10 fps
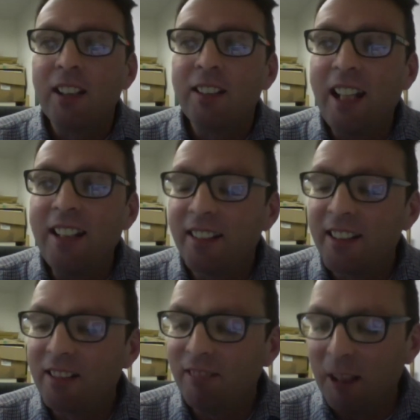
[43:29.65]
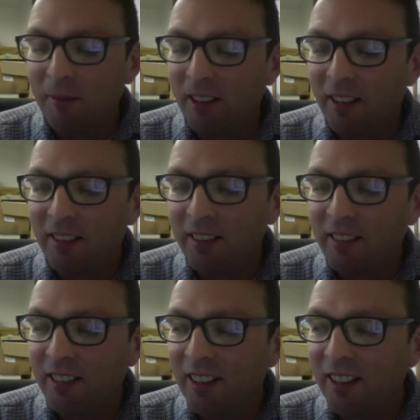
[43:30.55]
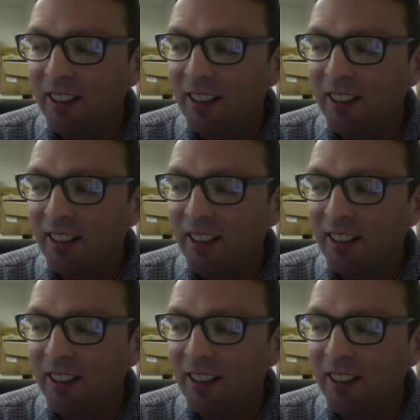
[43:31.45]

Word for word: data stream that uh,